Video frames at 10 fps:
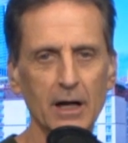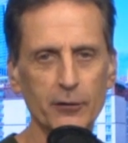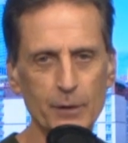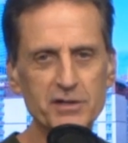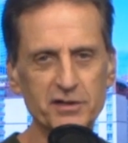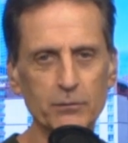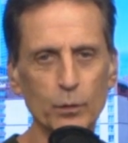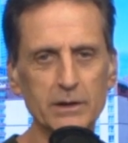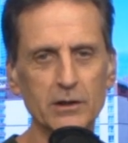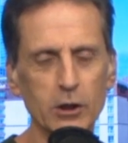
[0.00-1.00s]
A
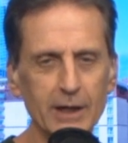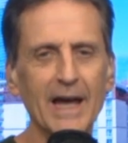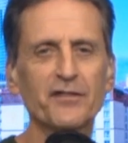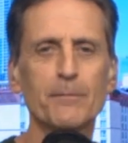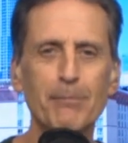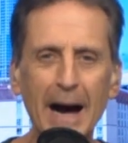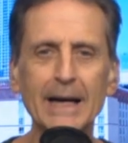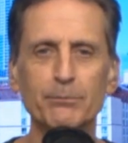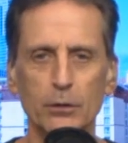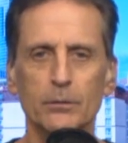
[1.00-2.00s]
Christian would look at the
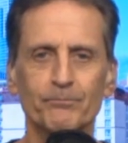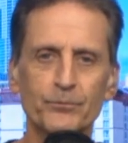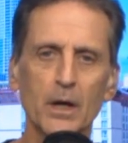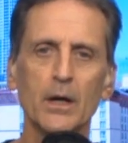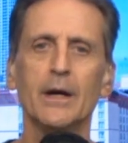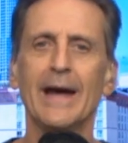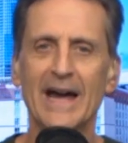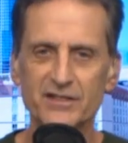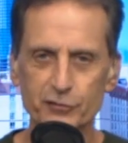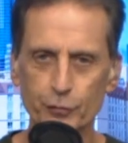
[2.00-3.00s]
Bible
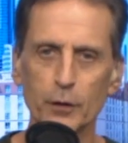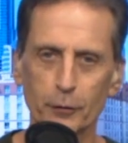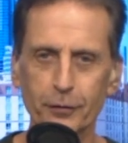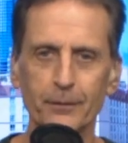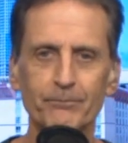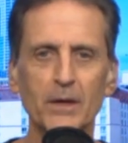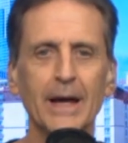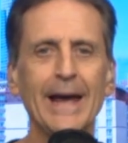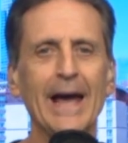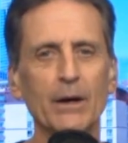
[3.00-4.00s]
as truth.
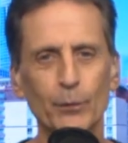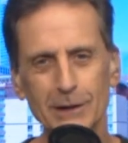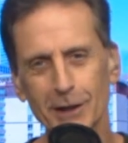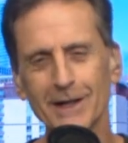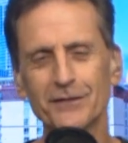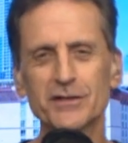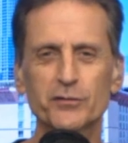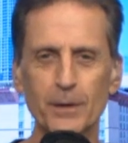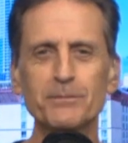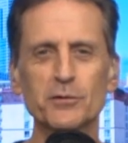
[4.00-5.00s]
And we look at the
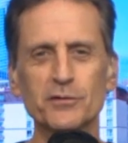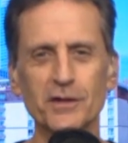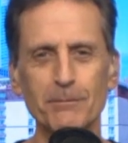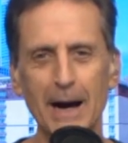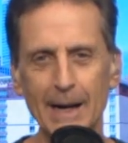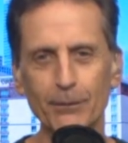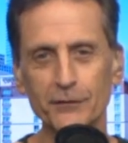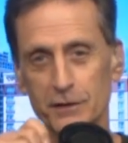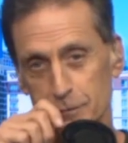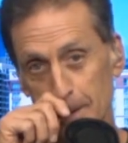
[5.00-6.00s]
scriptures in the
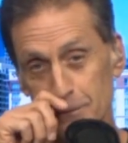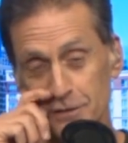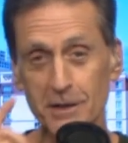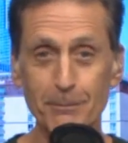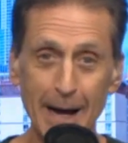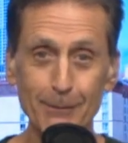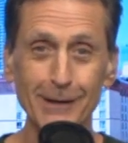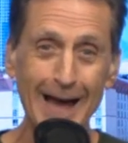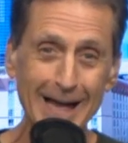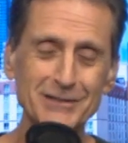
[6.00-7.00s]
Bible, and the scriptures in the
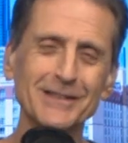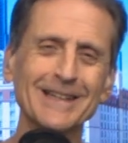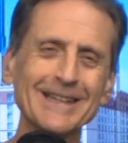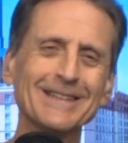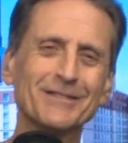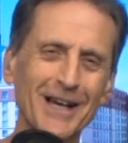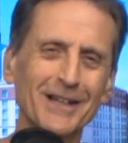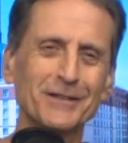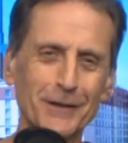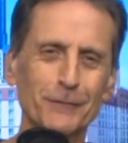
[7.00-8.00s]
Bible actually
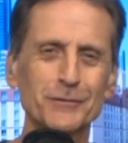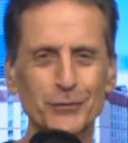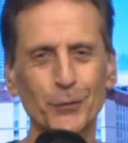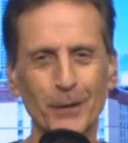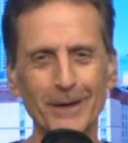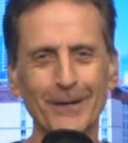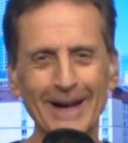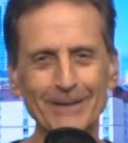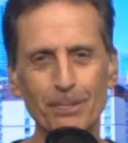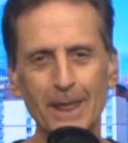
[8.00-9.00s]
tell a different story,
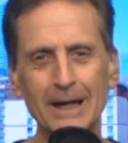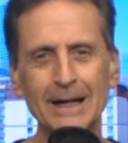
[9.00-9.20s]
right?